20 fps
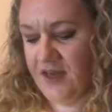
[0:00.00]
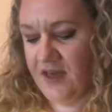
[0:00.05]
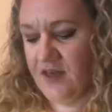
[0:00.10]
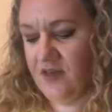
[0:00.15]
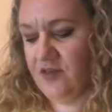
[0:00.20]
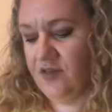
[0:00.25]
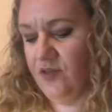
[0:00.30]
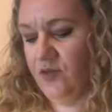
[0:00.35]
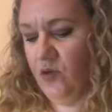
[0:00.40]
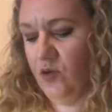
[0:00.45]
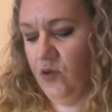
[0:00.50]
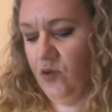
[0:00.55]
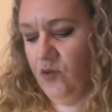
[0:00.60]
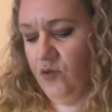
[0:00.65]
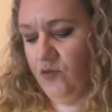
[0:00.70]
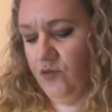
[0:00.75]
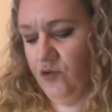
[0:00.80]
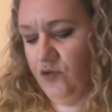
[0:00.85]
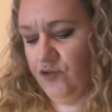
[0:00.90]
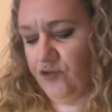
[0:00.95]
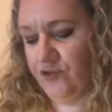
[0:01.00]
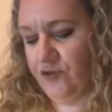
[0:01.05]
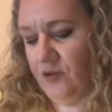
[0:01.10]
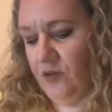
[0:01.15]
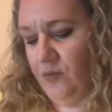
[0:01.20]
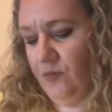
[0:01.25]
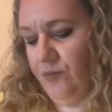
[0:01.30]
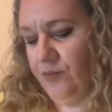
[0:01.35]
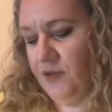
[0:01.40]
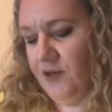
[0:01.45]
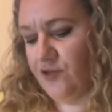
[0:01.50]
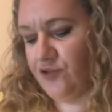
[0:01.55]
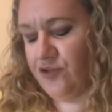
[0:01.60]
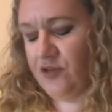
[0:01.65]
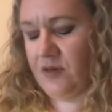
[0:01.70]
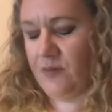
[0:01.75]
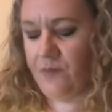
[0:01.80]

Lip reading: It's new, neutral, blush to